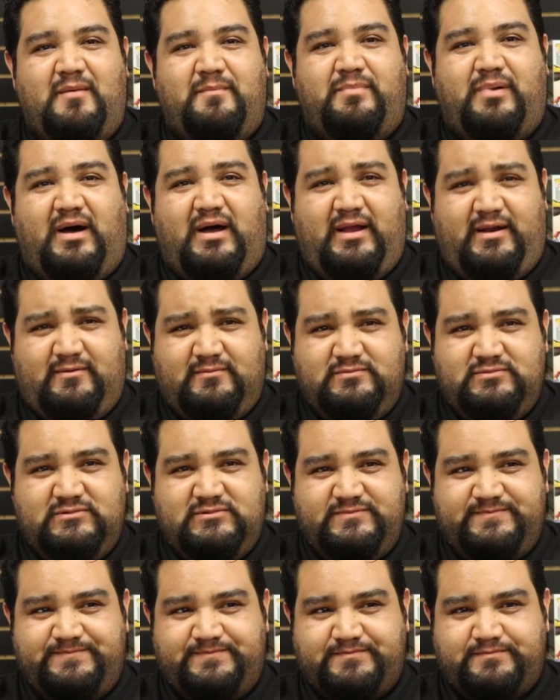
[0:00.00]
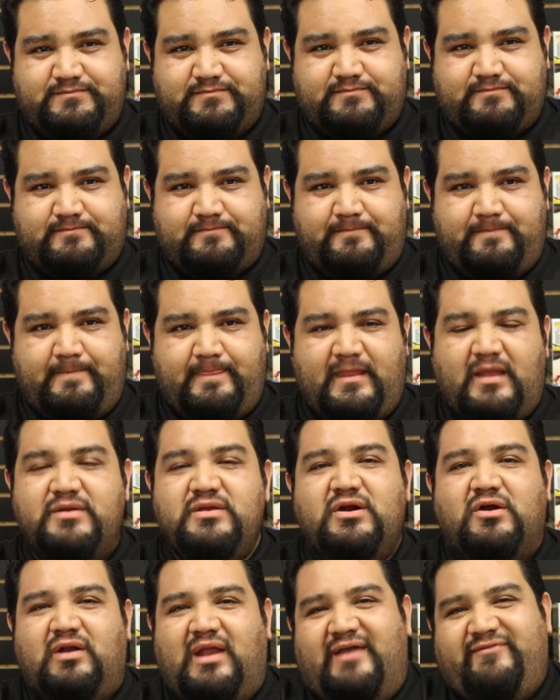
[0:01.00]
But you
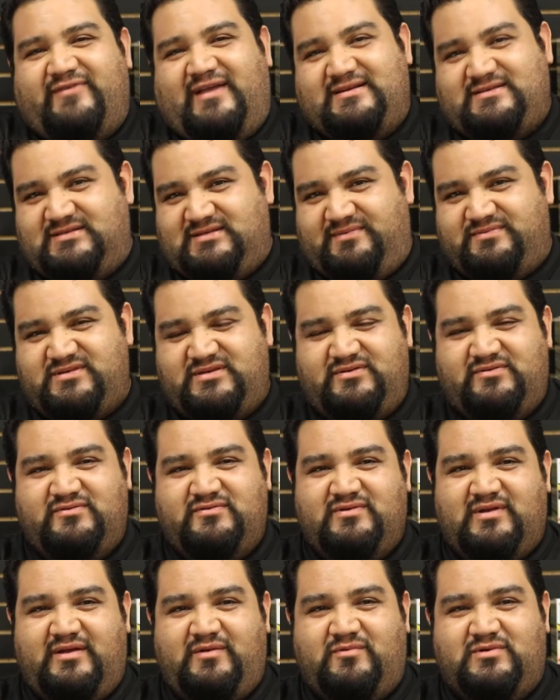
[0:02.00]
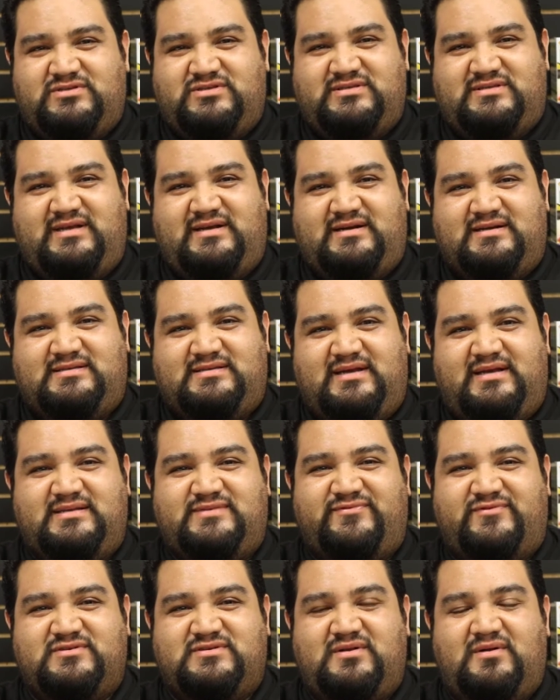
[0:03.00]
know, life catches up to you, like once you set it aside
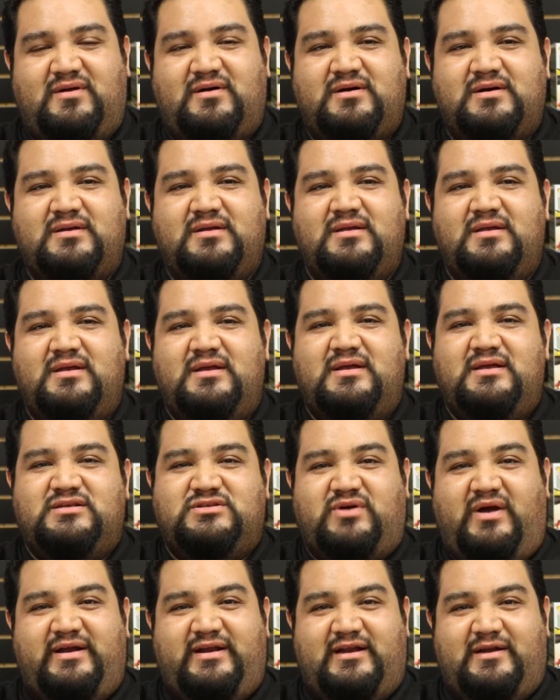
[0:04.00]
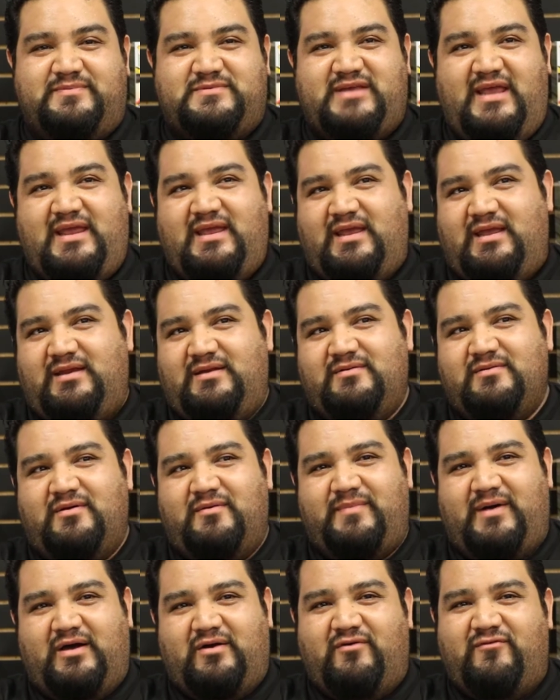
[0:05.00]
for so long. So I ended up taking
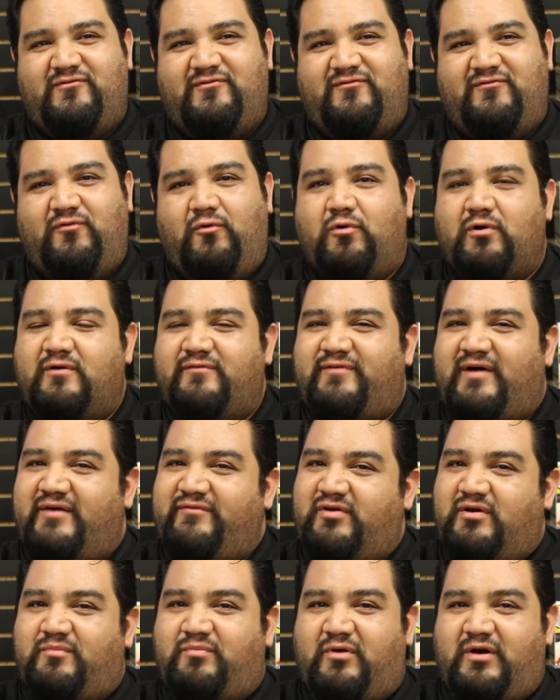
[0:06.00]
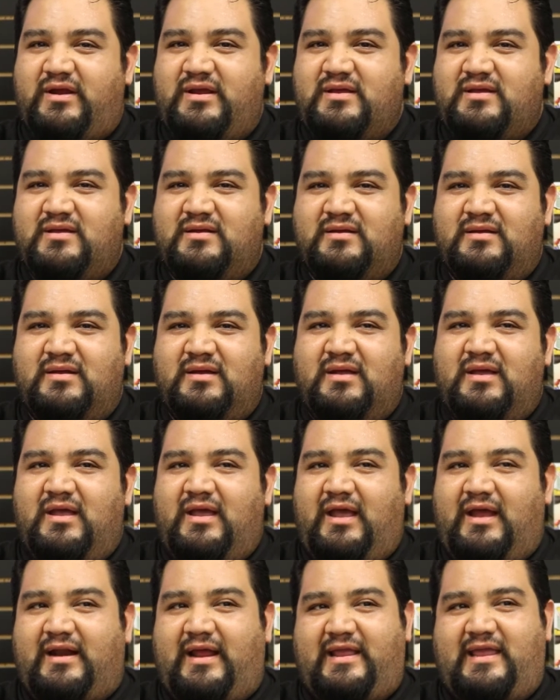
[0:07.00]
about a 4 to 5 year break,
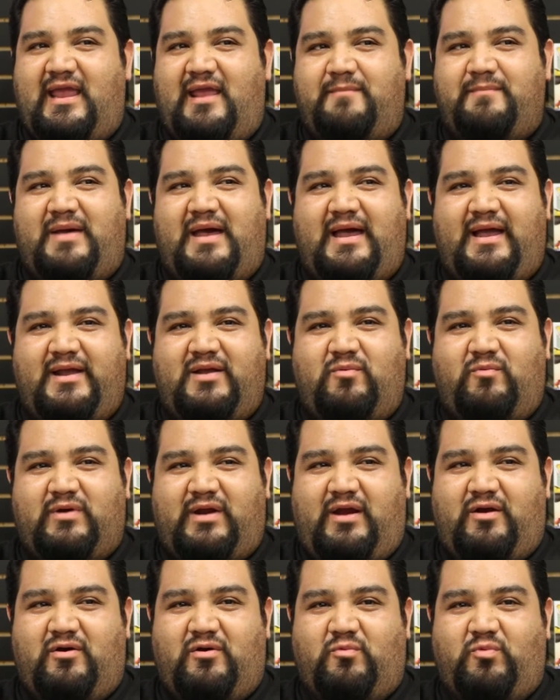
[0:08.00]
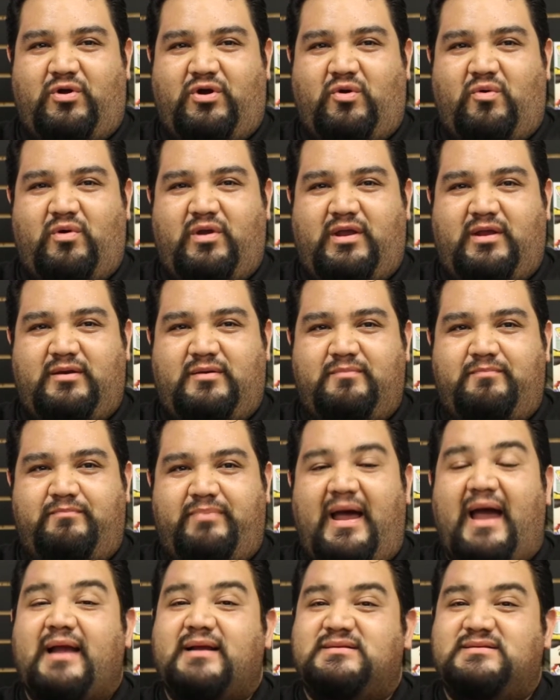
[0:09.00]
and I came back when I heard we're going
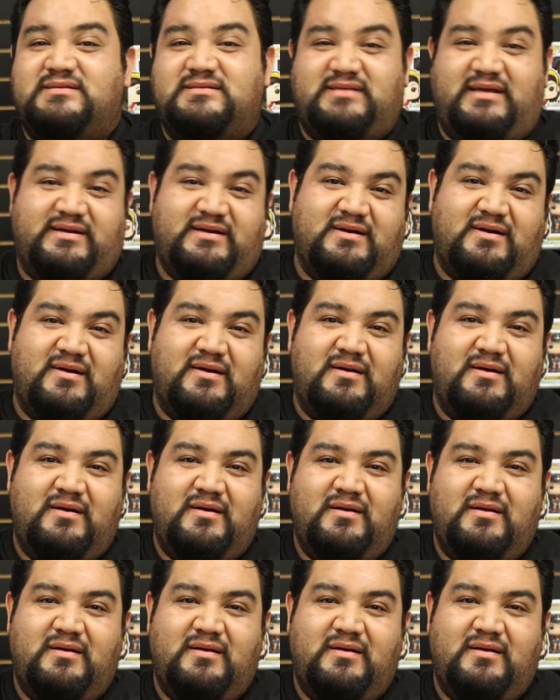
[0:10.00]
back to Zendikar.